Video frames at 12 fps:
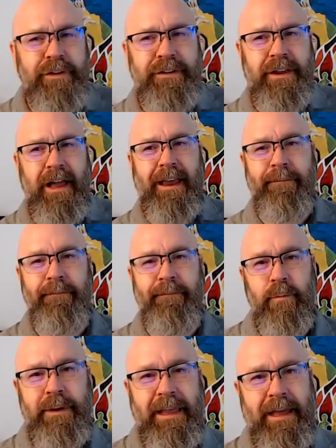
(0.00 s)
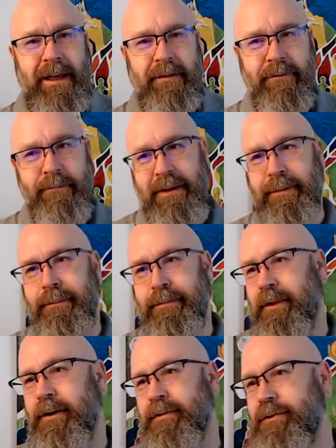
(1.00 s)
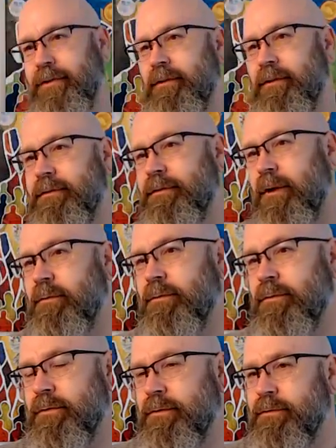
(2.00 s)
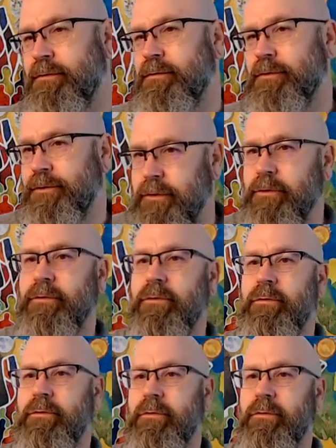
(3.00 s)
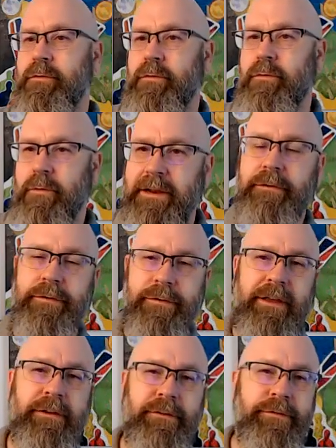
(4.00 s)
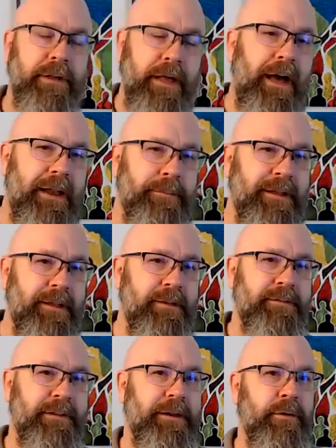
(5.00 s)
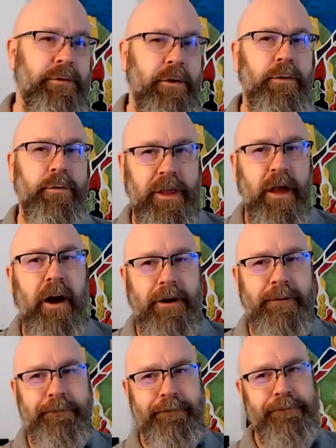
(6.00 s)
of the time, we have many people in our church don't do greater things for God because they don't know who they are.